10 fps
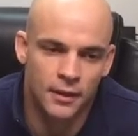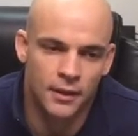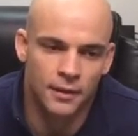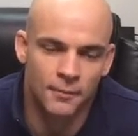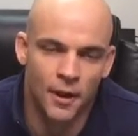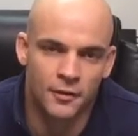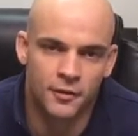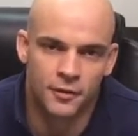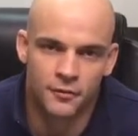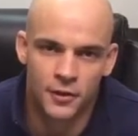in the
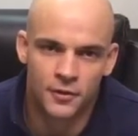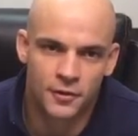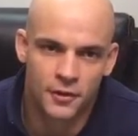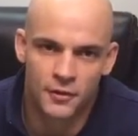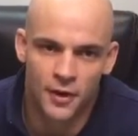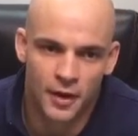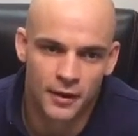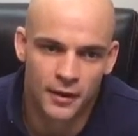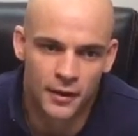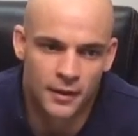process of using the
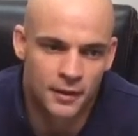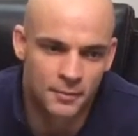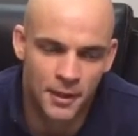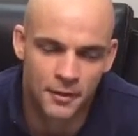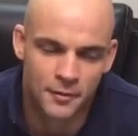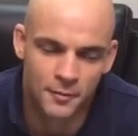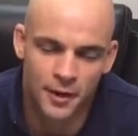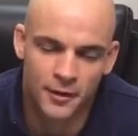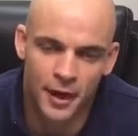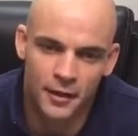drug, he committed some
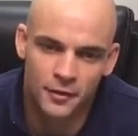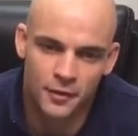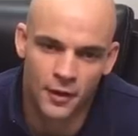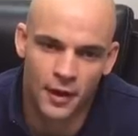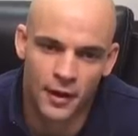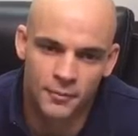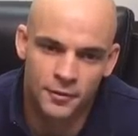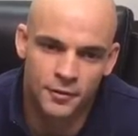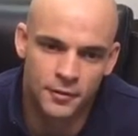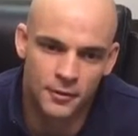rather heinous
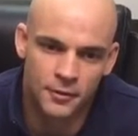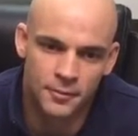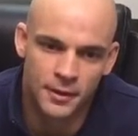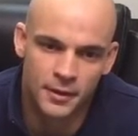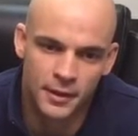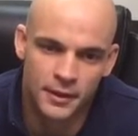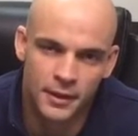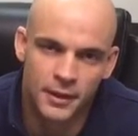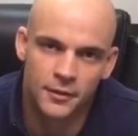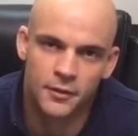crimes, ultimately
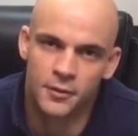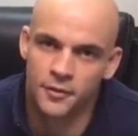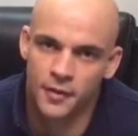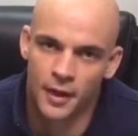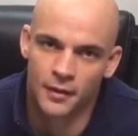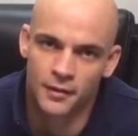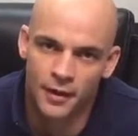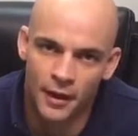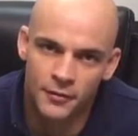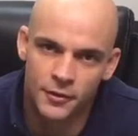leading to his death
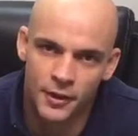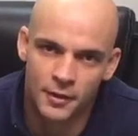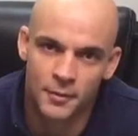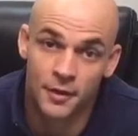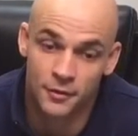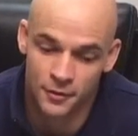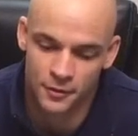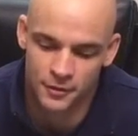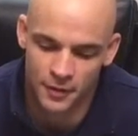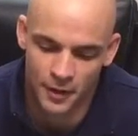after he committed
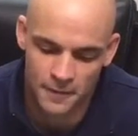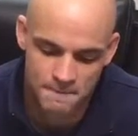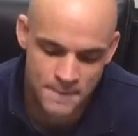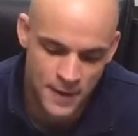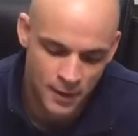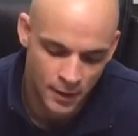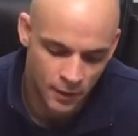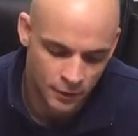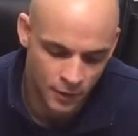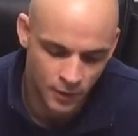suicide.
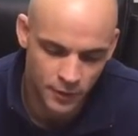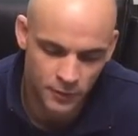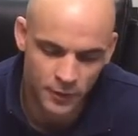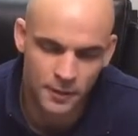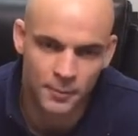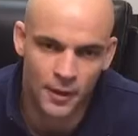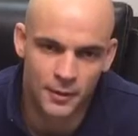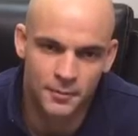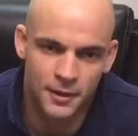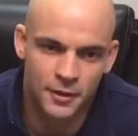So this really brought
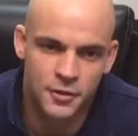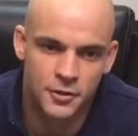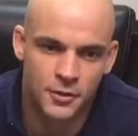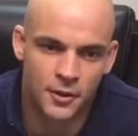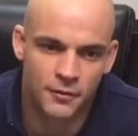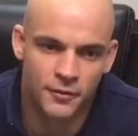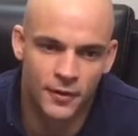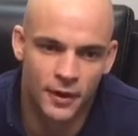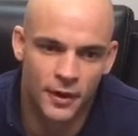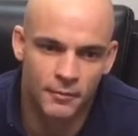up the issue of,
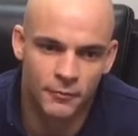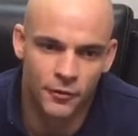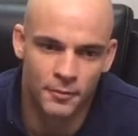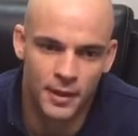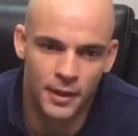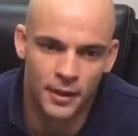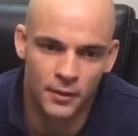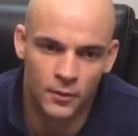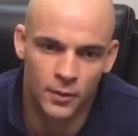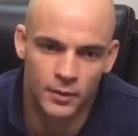for
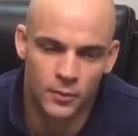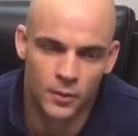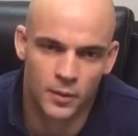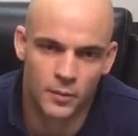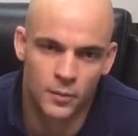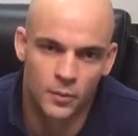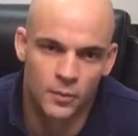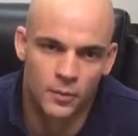me, when